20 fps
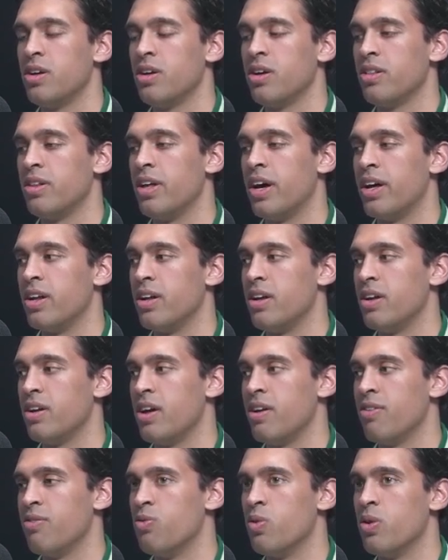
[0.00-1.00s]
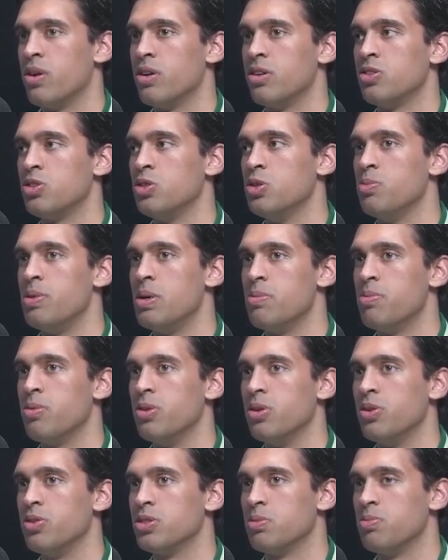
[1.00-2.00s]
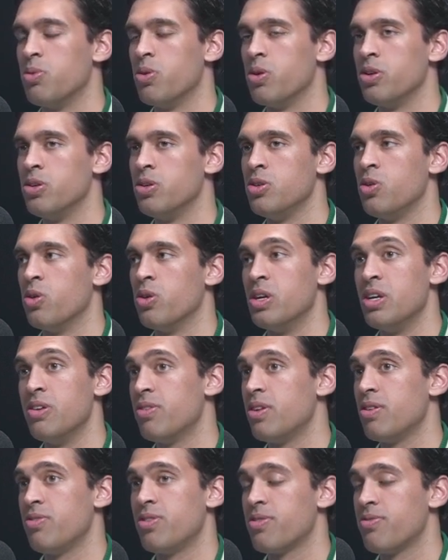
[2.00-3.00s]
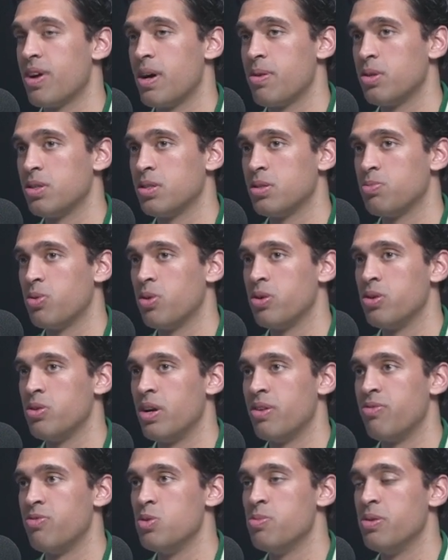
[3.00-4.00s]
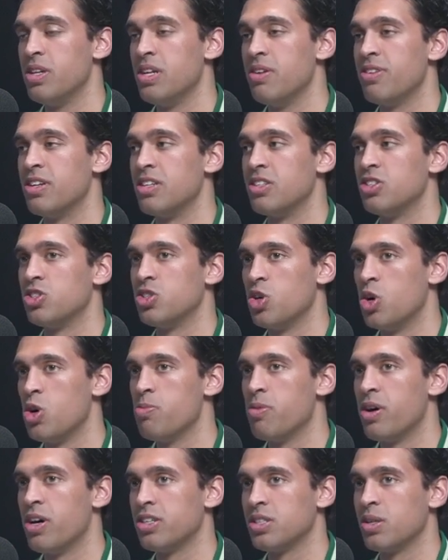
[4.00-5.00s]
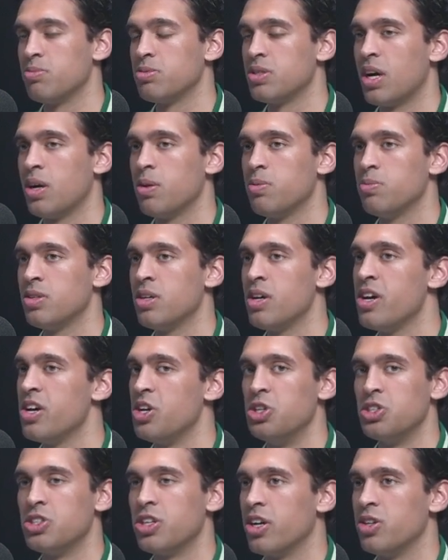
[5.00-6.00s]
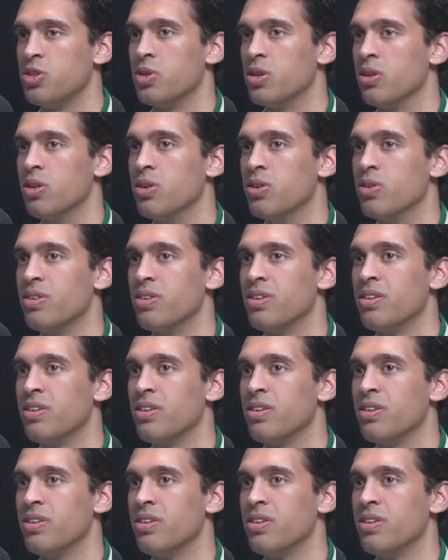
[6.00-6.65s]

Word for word: that if one or two people don't support you, or even if your family doesn't support you, if you believe in it so much, sometimes you just gotta do it alone. Oh,